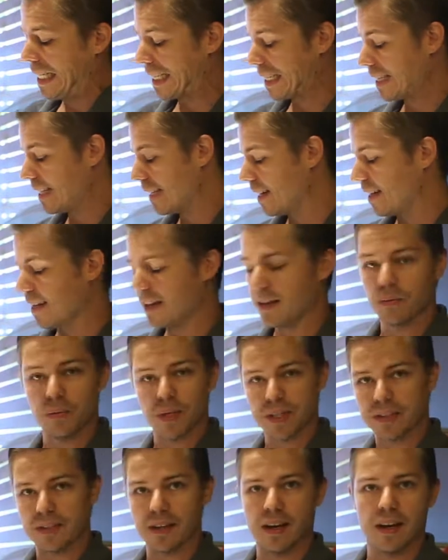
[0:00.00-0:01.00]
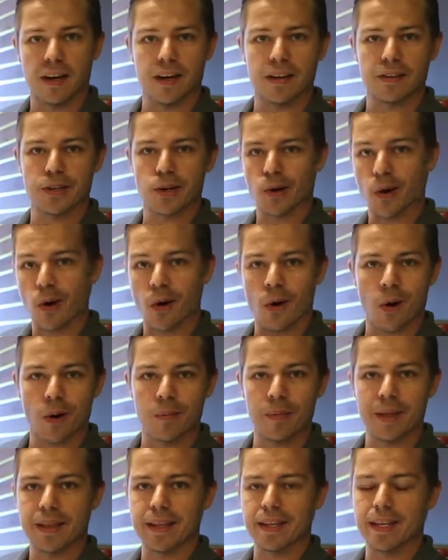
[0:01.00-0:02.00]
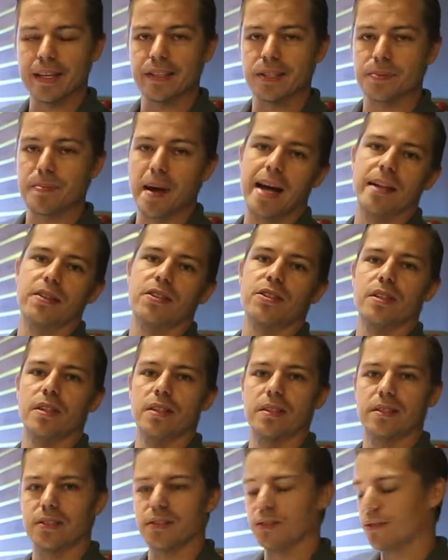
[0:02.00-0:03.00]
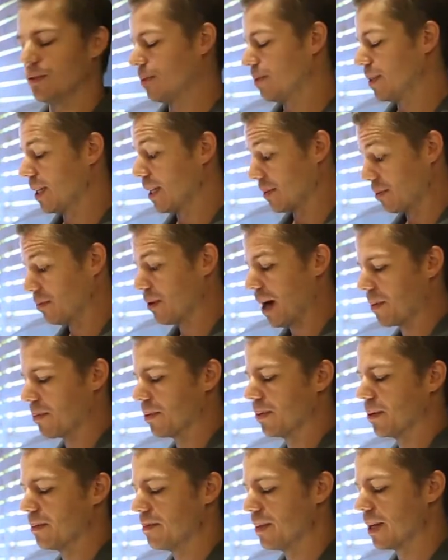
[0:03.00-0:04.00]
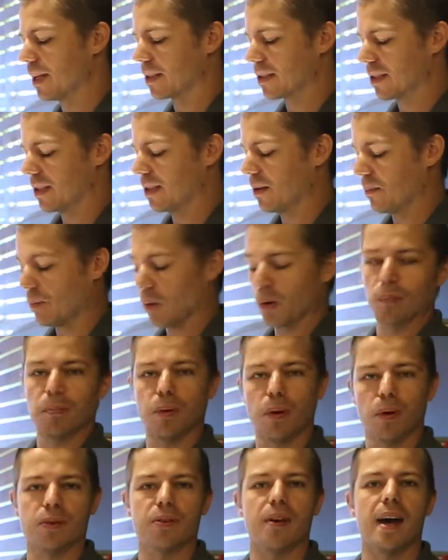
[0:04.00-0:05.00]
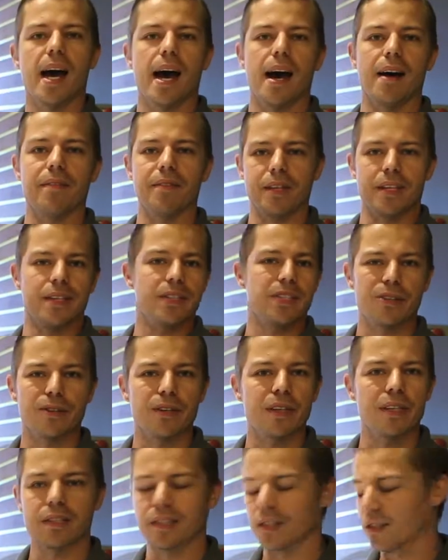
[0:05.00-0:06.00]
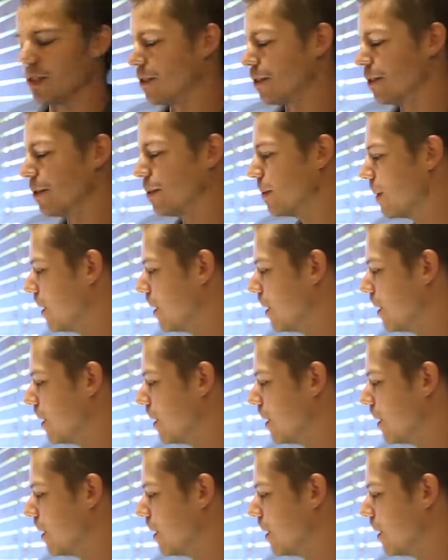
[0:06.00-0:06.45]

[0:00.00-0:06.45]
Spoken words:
get in with your arm and the spatula to get it properly mixed. And the more bowl you have, the easier it is to do.